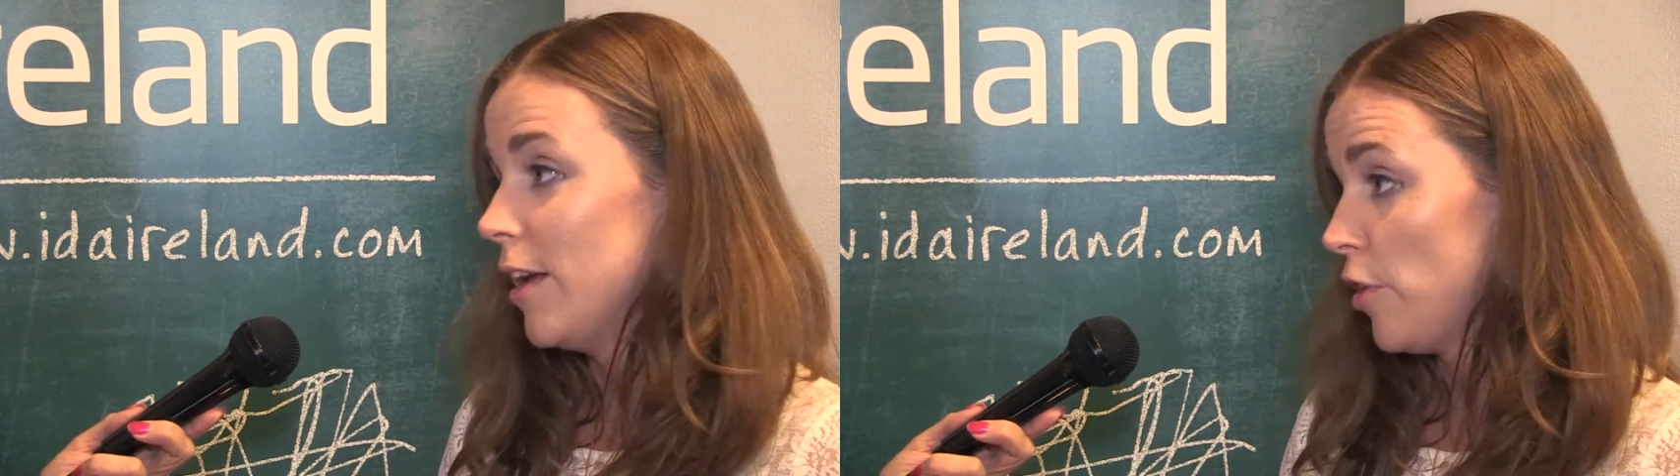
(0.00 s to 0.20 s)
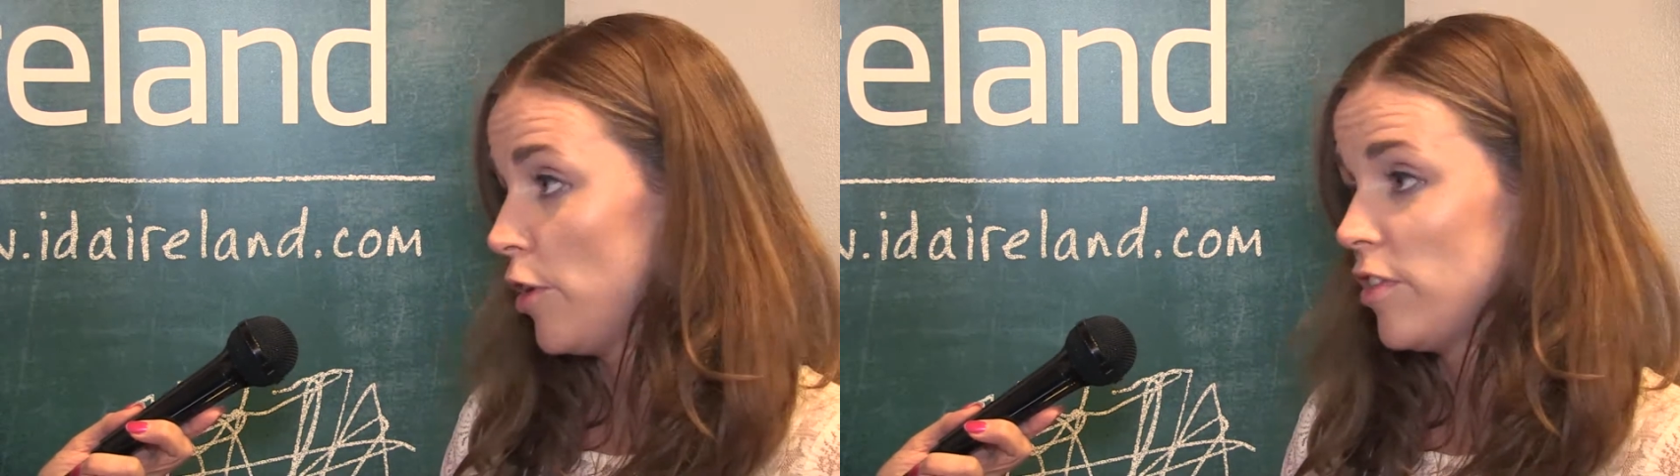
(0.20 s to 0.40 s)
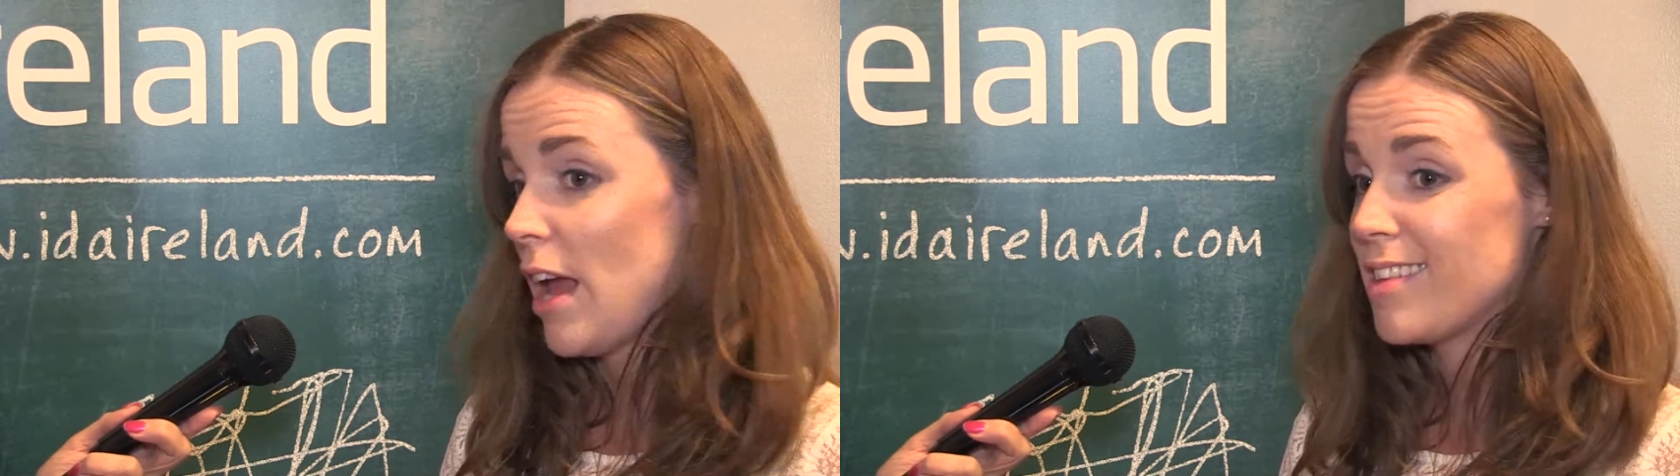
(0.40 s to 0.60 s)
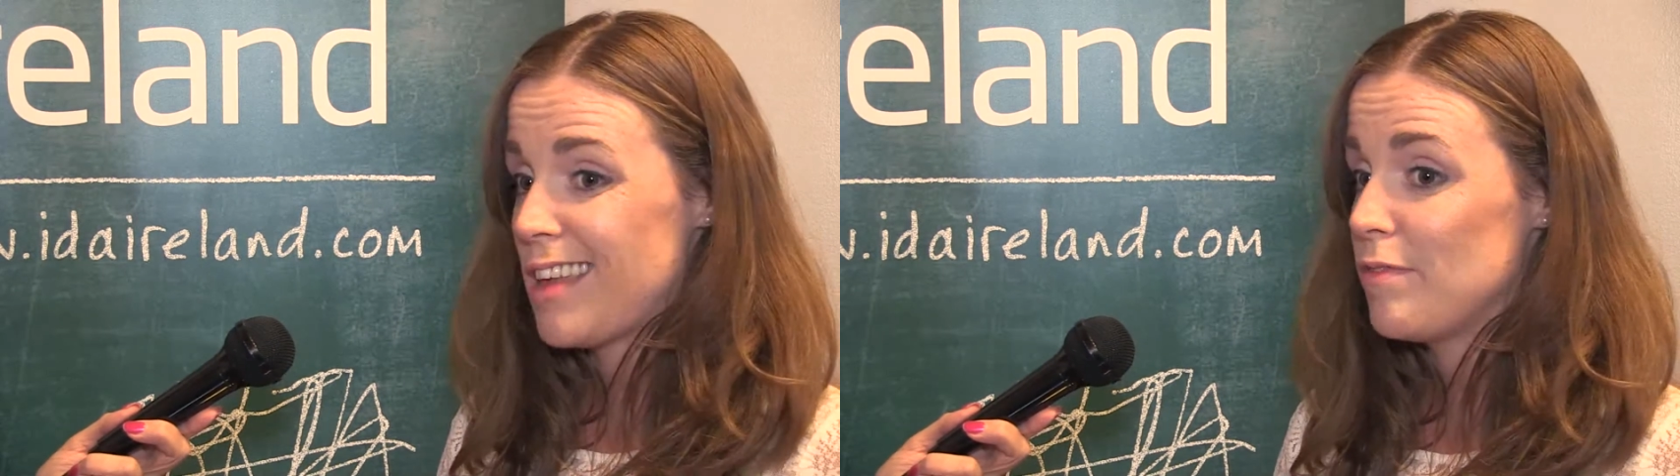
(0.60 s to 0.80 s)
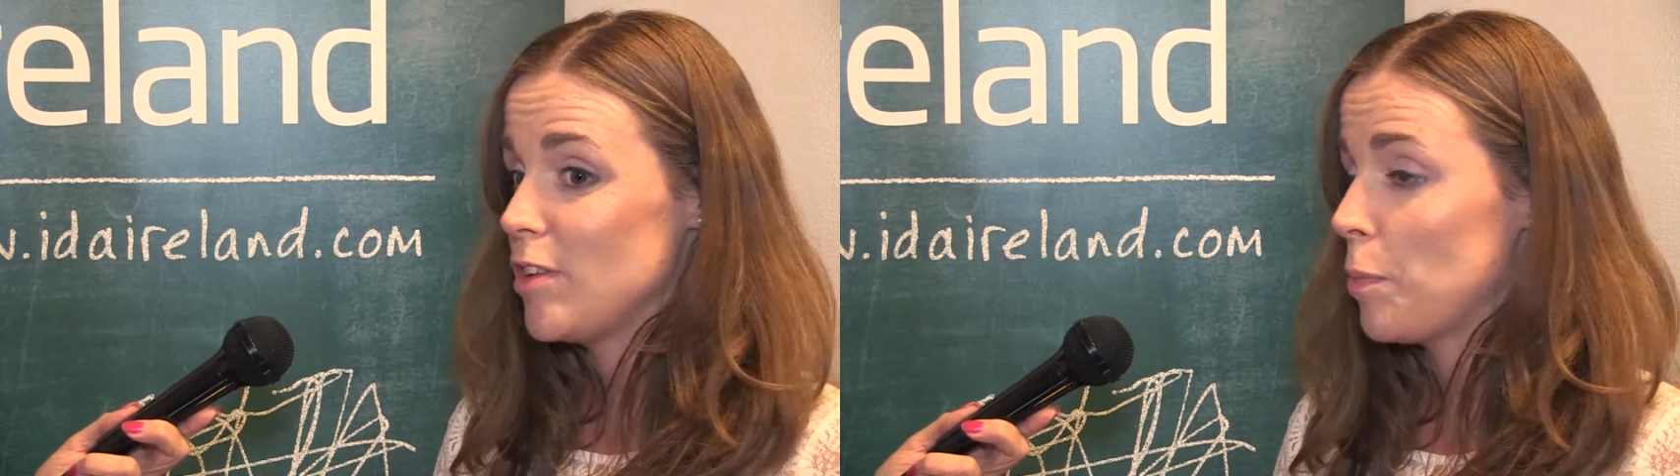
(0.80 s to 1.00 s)
30 and
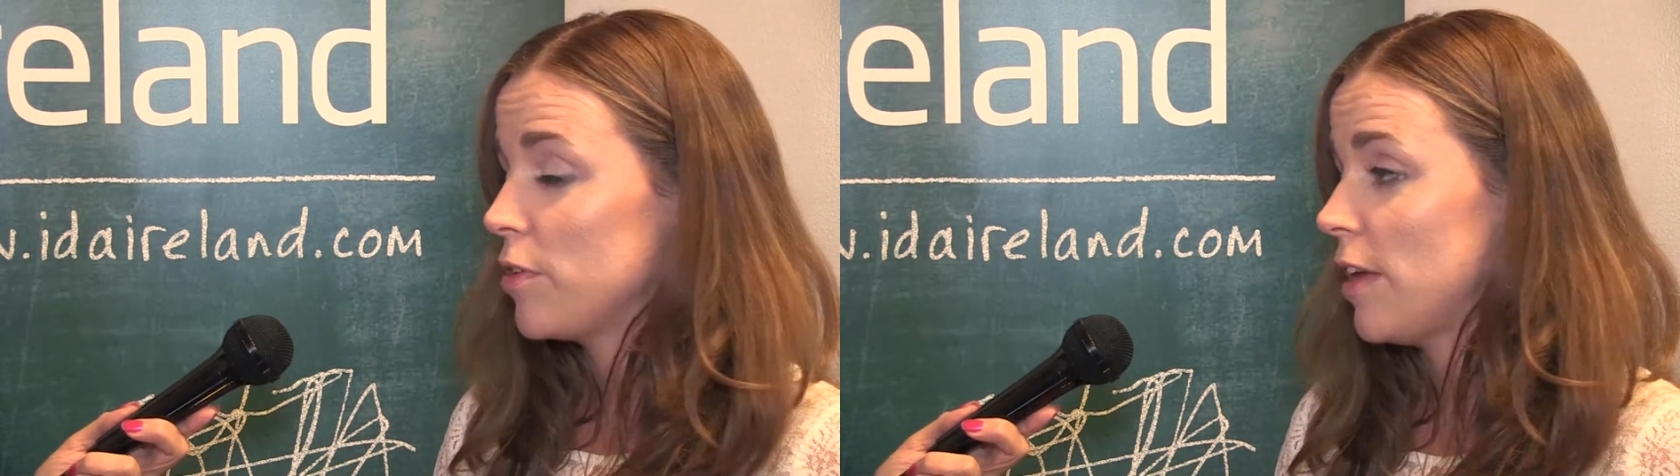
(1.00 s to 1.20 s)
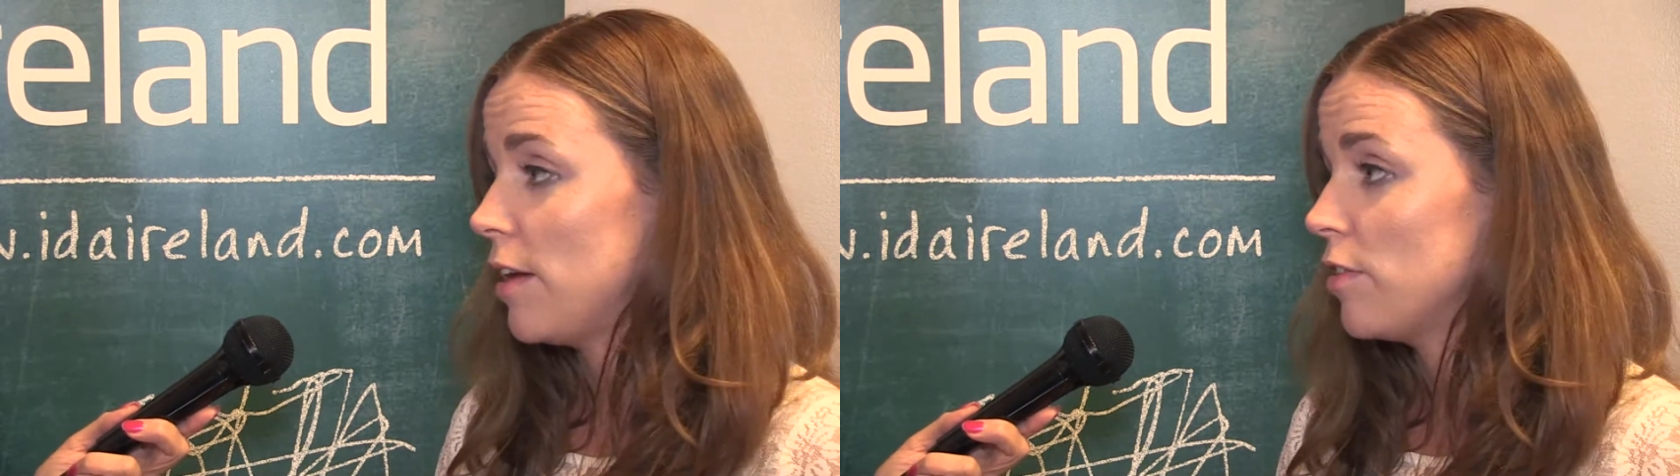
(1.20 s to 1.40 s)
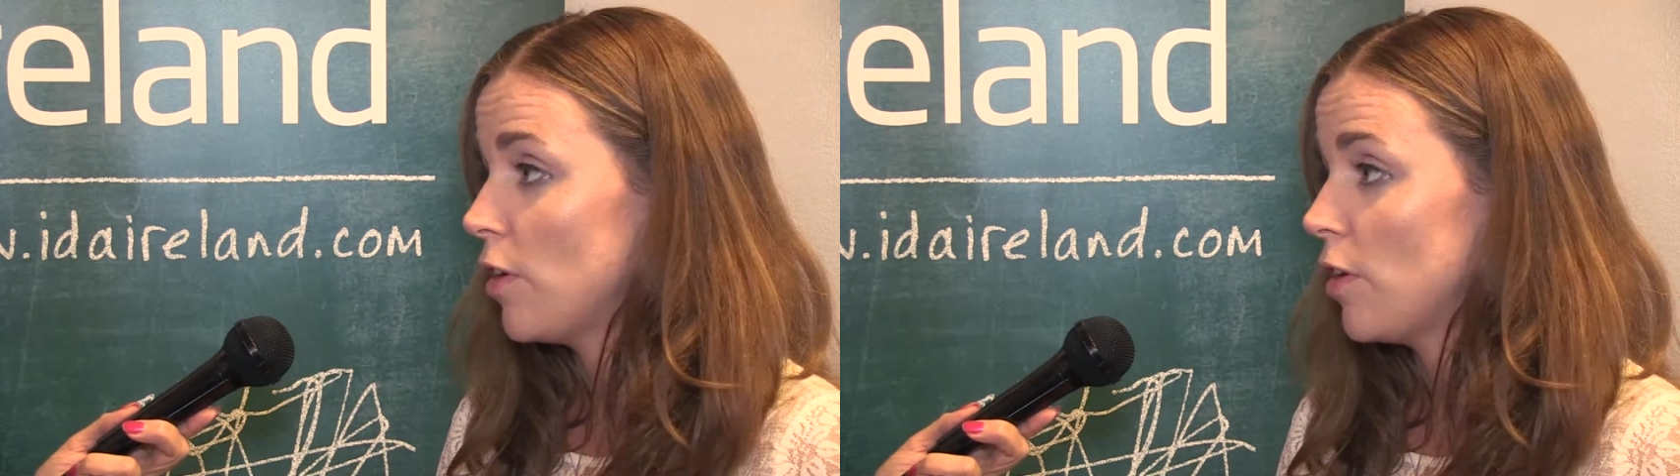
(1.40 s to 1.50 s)
70%.